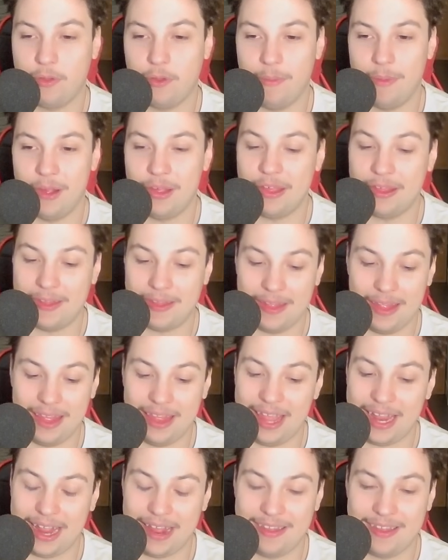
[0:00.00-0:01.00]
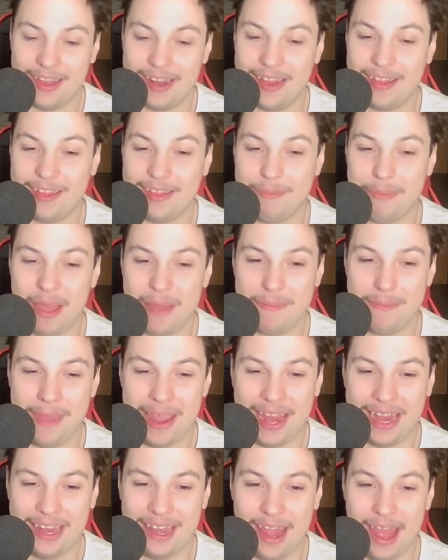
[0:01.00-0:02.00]
It's like I said, this is my
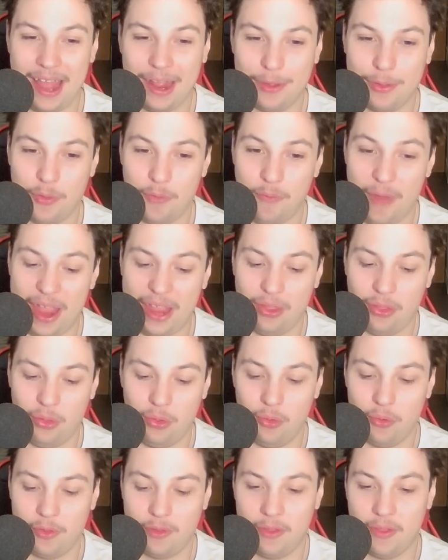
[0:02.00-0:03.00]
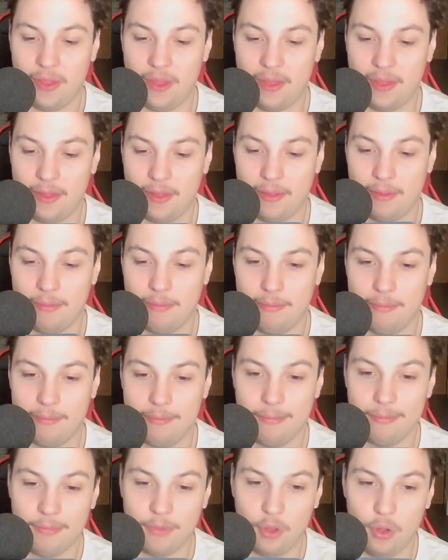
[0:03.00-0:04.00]
main deck, so if I lose to this
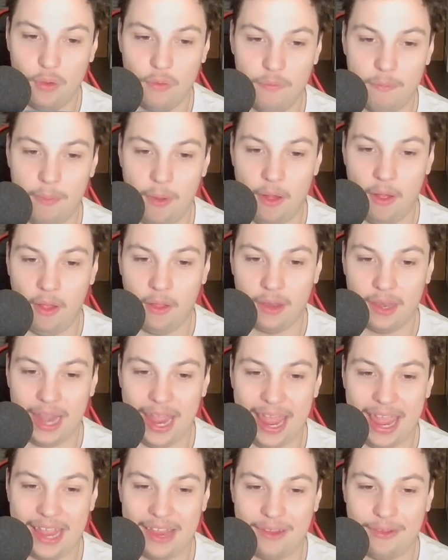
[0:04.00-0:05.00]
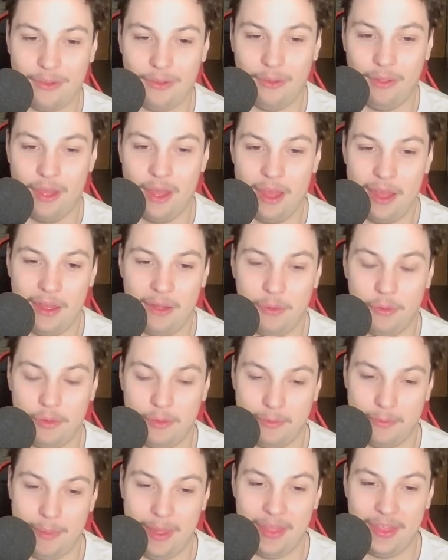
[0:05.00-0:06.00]
goofball Daniel, who's
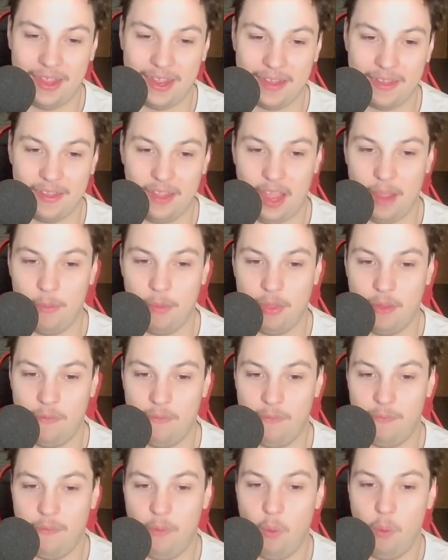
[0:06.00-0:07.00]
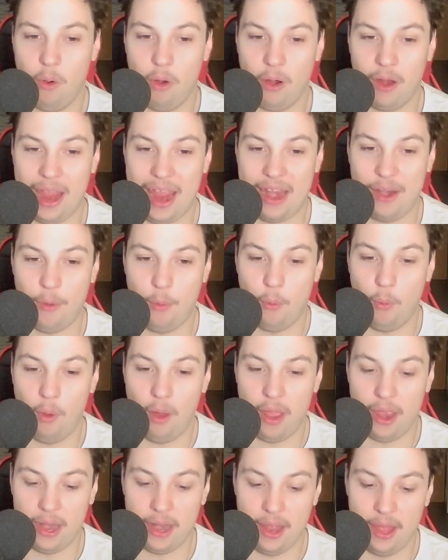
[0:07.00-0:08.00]
spelling his name with a 4 and a
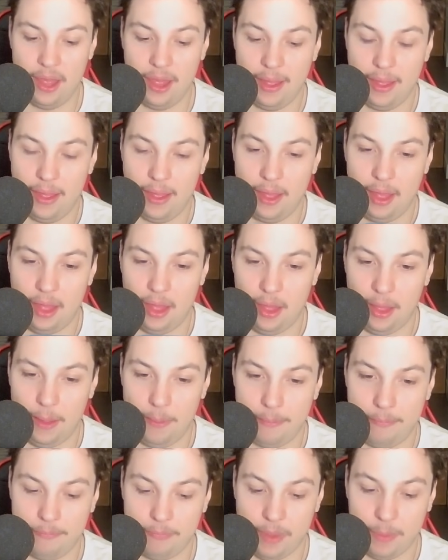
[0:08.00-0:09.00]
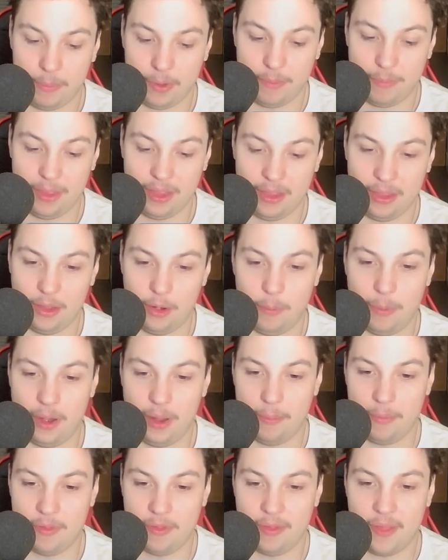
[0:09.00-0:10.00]
1, I'm gonna be a little bit
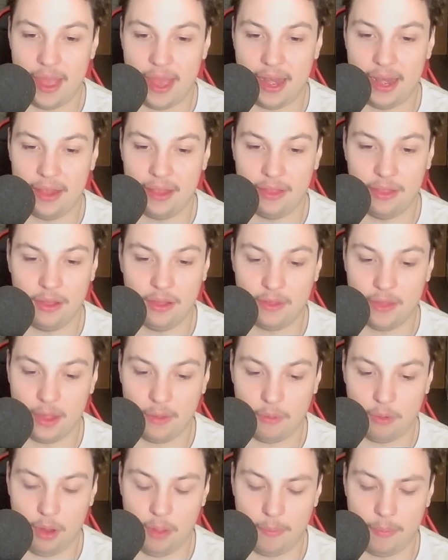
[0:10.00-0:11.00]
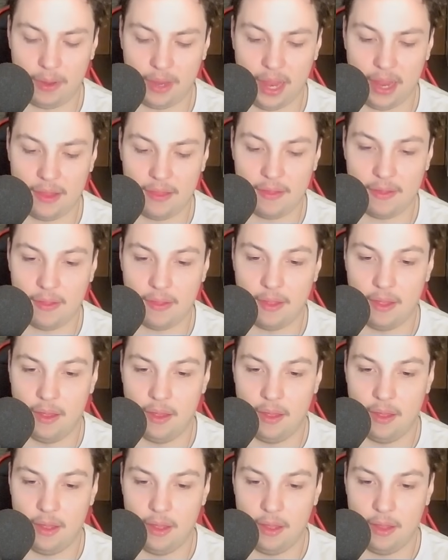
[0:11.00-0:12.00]
upset, and it looks like we're up against
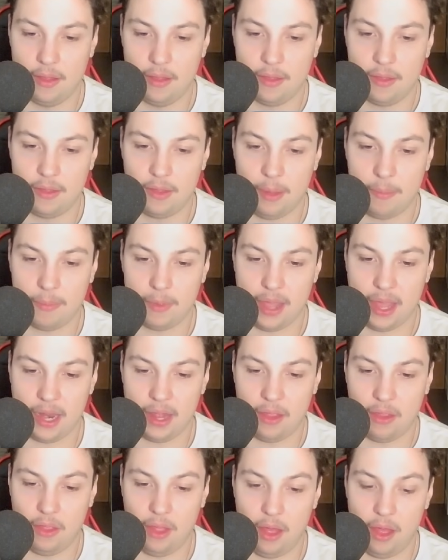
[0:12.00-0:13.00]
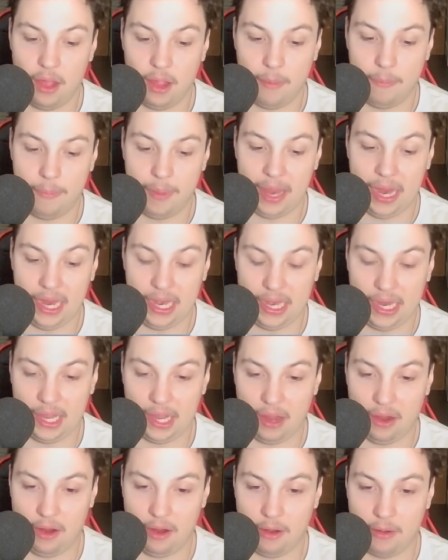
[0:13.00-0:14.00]
some kind of log bait
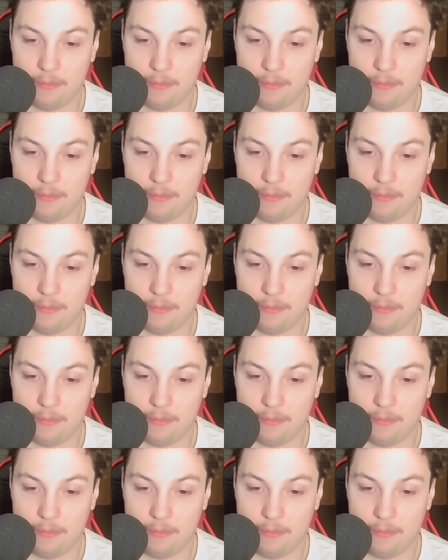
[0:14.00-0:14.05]
here.